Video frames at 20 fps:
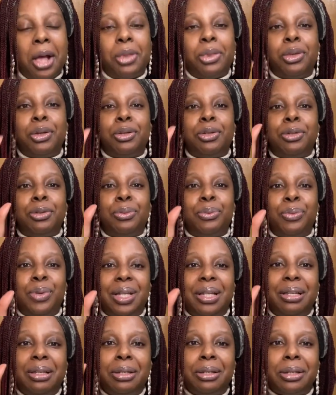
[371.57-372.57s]
the
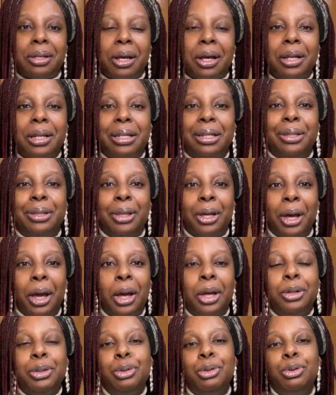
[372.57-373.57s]
sweeter the
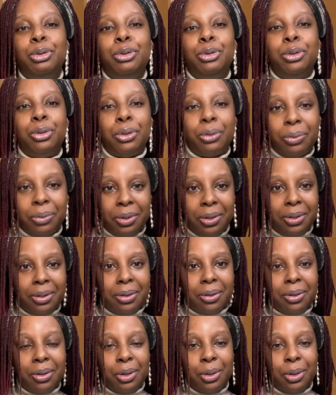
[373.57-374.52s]
juice.